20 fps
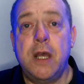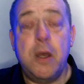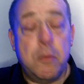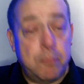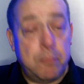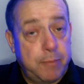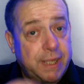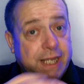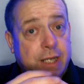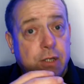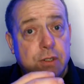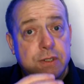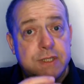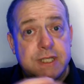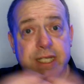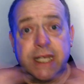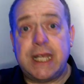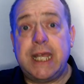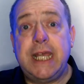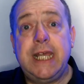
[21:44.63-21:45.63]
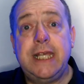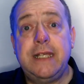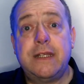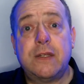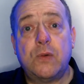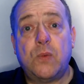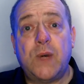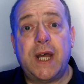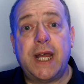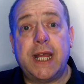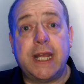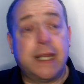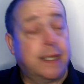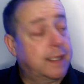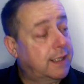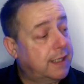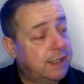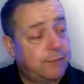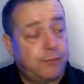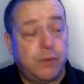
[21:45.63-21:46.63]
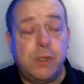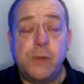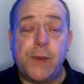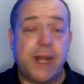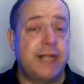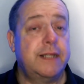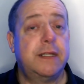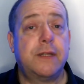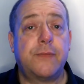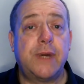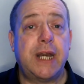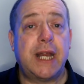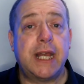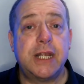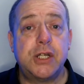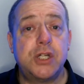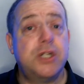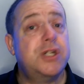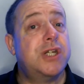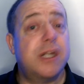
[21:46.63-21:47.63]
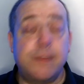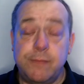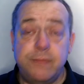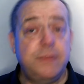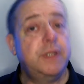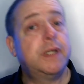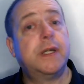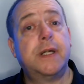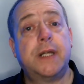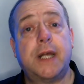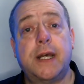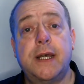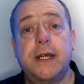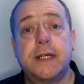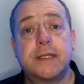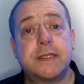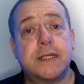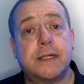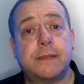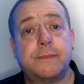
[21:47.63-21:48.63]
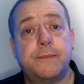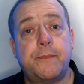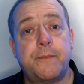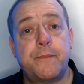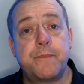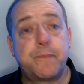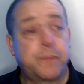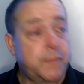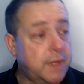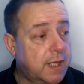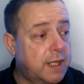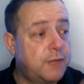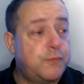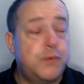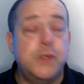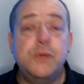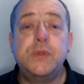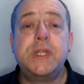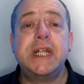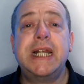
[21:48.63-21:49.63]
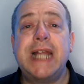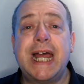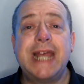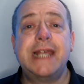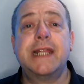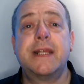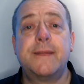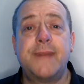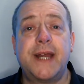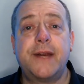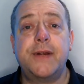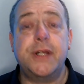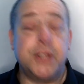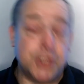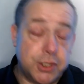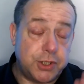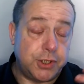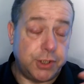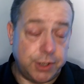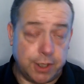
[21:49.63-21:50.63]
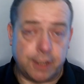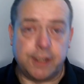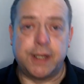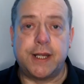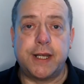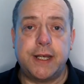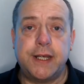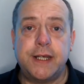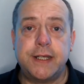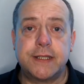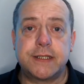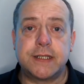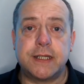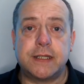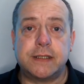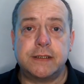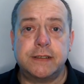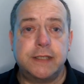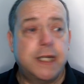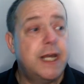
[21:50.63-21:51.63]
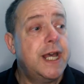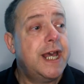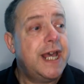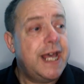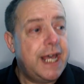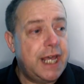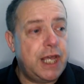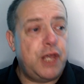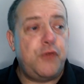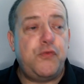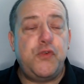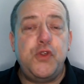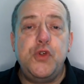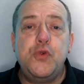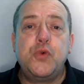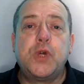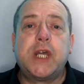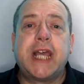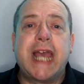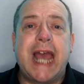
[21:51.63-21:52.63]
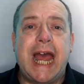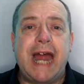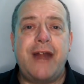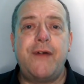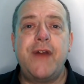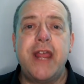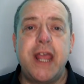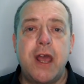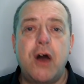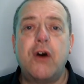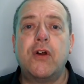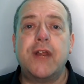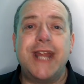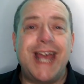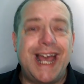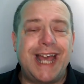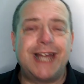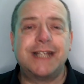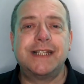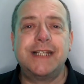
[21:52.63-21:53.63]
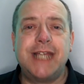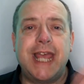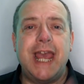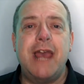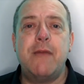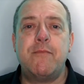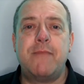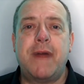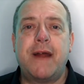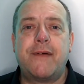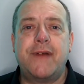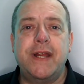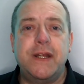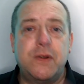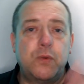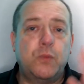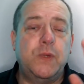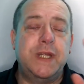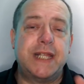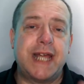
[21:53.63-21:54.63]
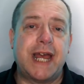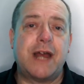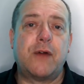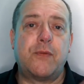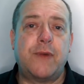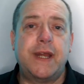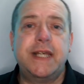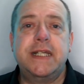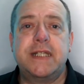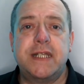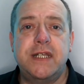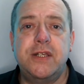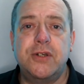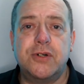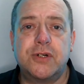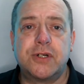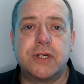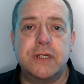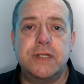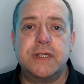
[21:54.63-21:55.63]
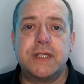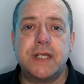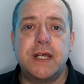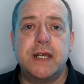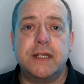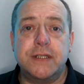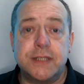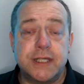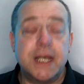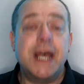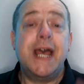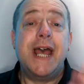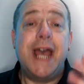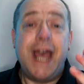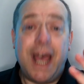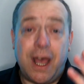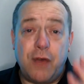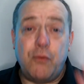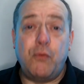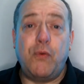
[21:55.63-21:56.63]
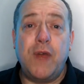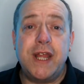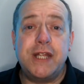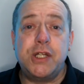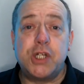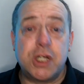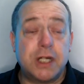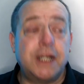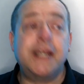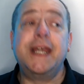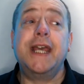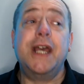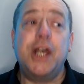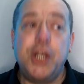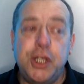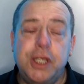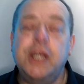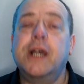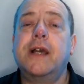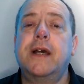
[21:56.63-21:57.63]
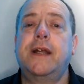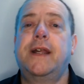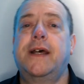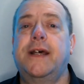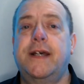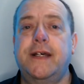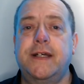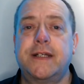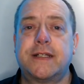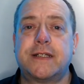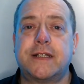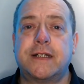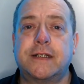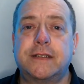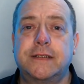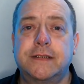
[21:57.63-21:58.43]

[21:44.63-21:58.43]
Because either way, if you end the relationship, you're going to hurt her. If you delay the marriage, you're going to hurt her. If you carry on and get married without raising your concerns, eventually you're going to hurt her.